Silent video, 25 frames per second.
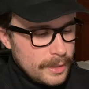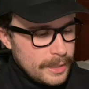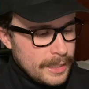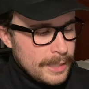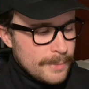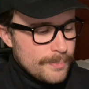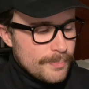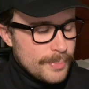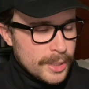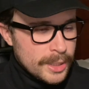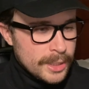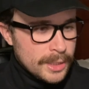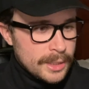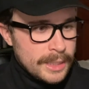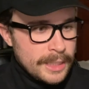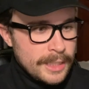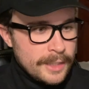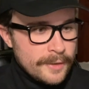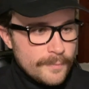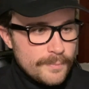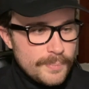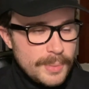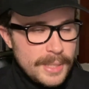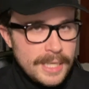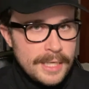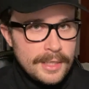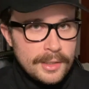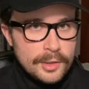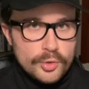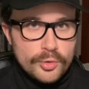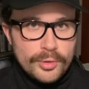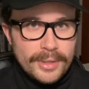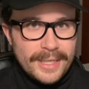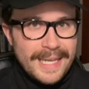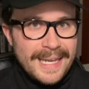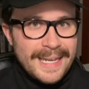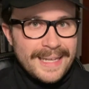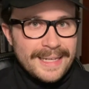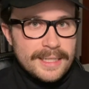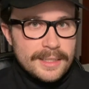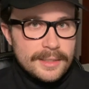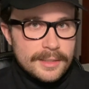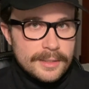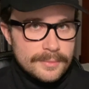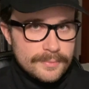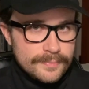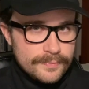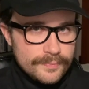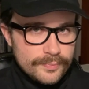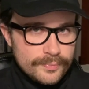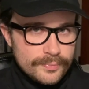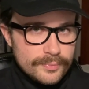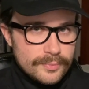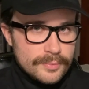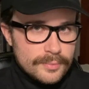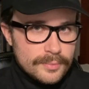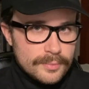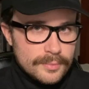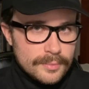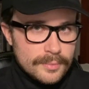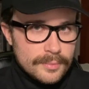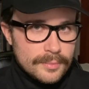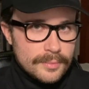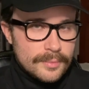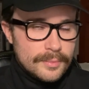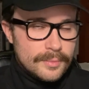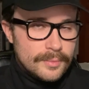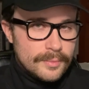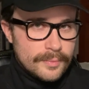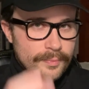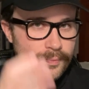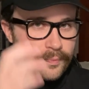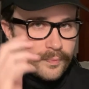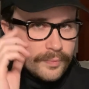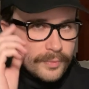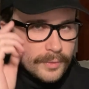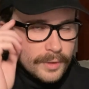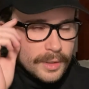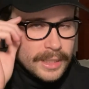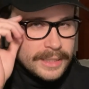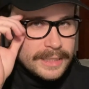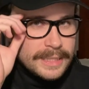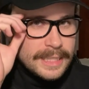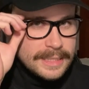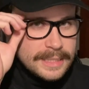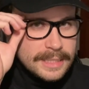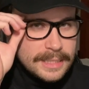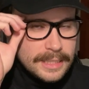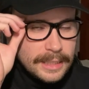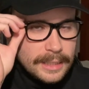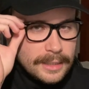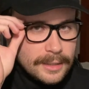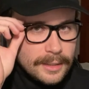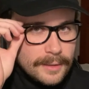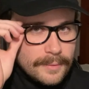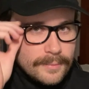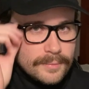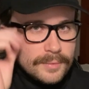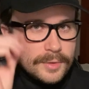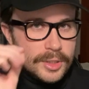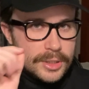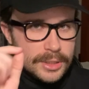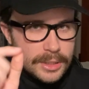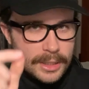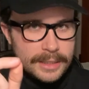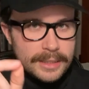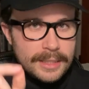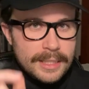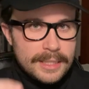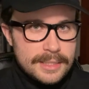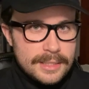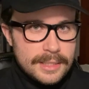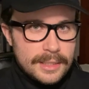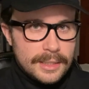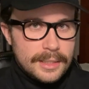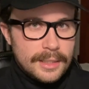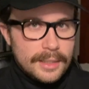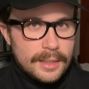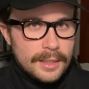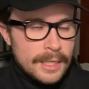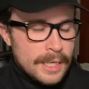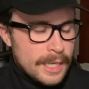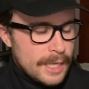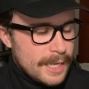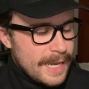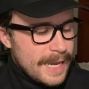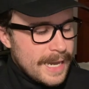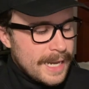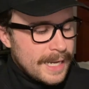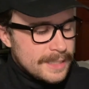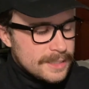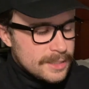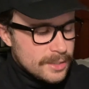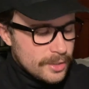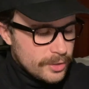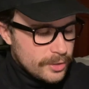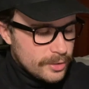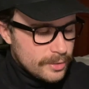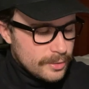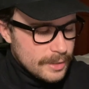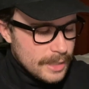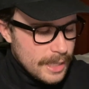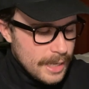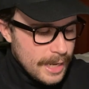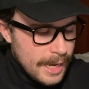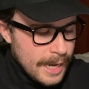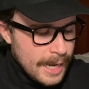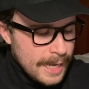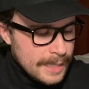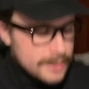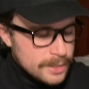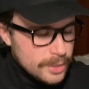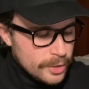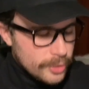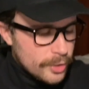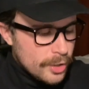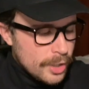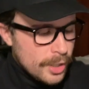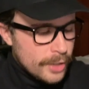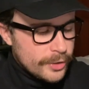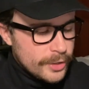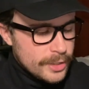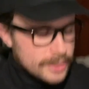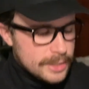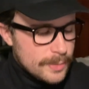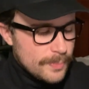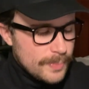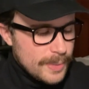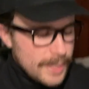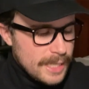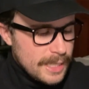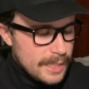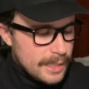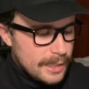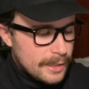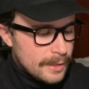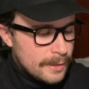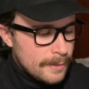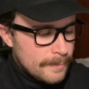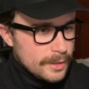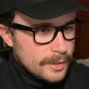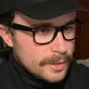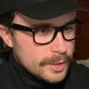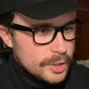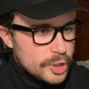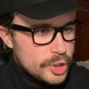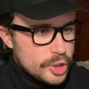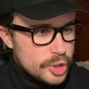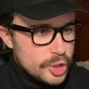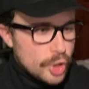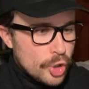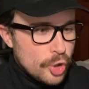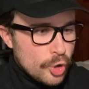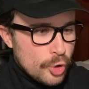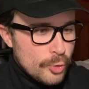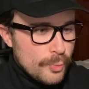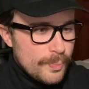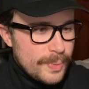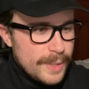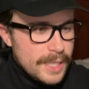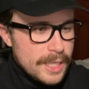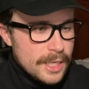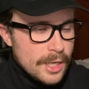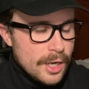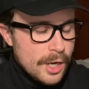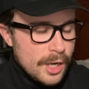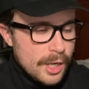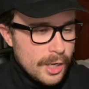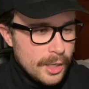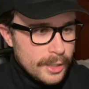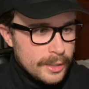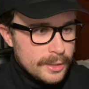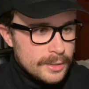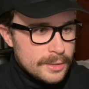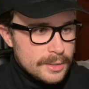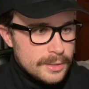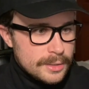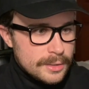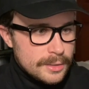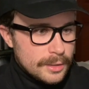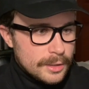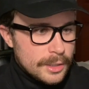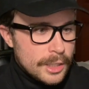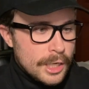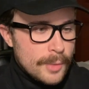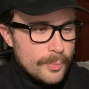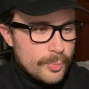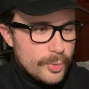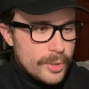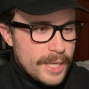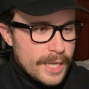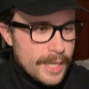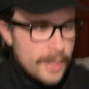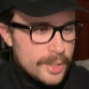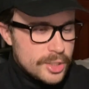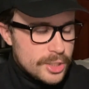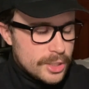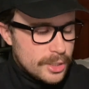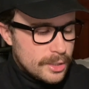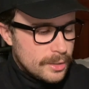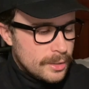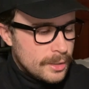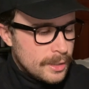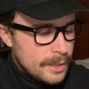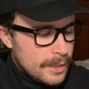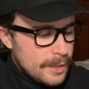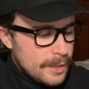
the ability of being created. Let that sink in. Just let that sink in. Azathoth is a being so beyond comprehension